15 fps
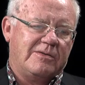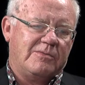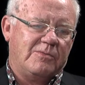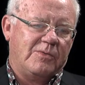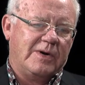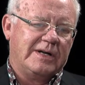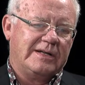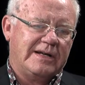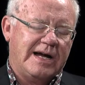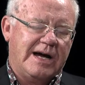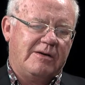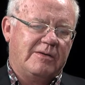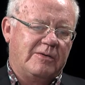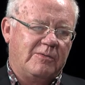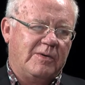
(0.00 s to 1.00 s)
what,
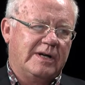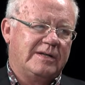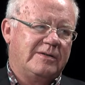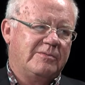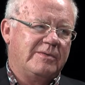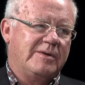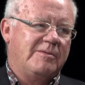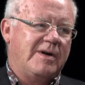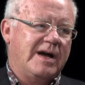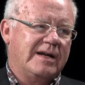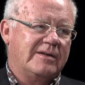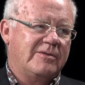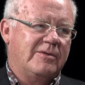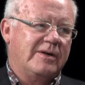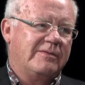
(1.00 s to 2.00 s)
how and what do we
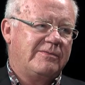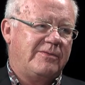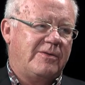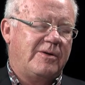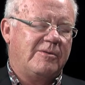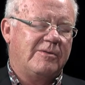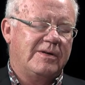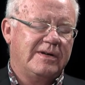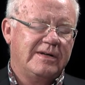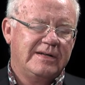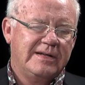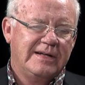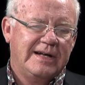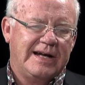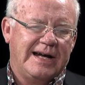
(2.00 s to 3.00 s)
want going forward?
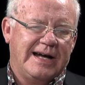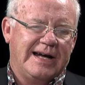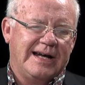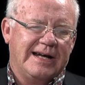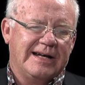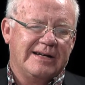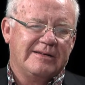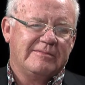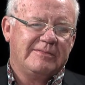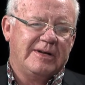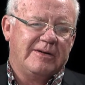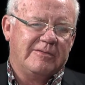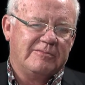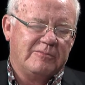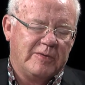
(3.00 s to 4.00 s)
Uh, you
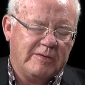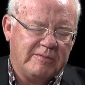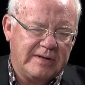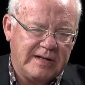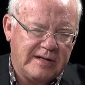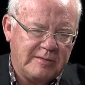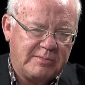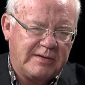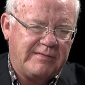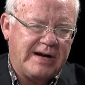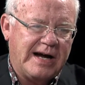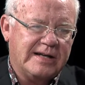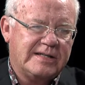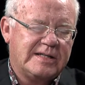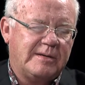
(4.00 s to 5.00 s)
know, we need to
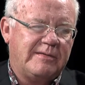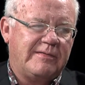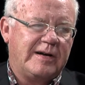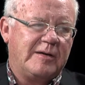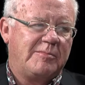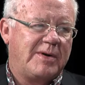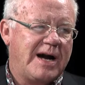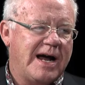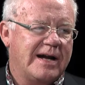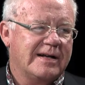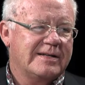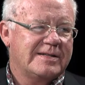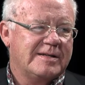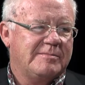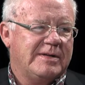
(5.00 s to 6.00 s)
provide some of our
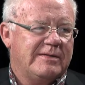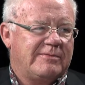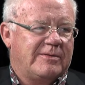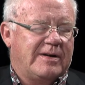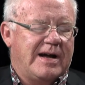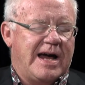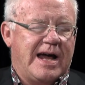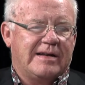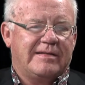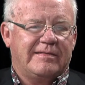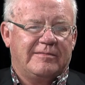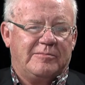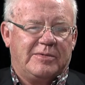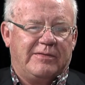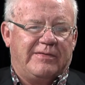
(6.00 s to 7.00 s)
products. I mean, if we're not
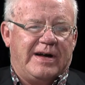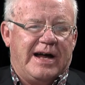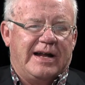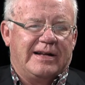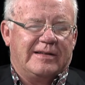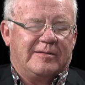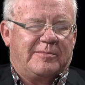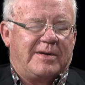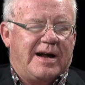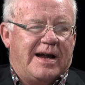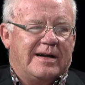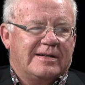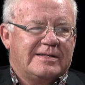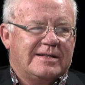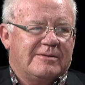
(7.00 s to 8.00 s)
providing the
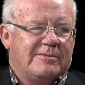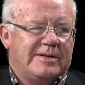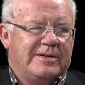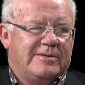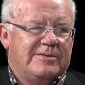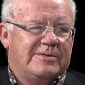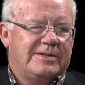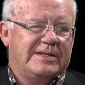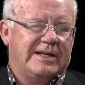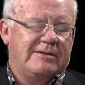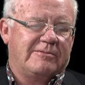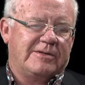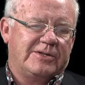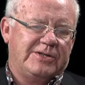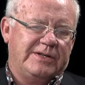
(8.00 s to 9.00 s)
products that we use, then
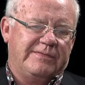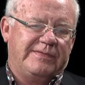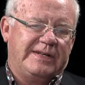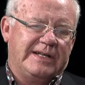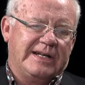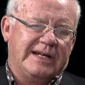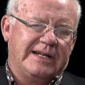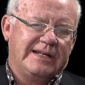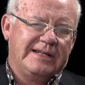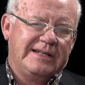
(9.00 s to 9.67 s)
we're shifting,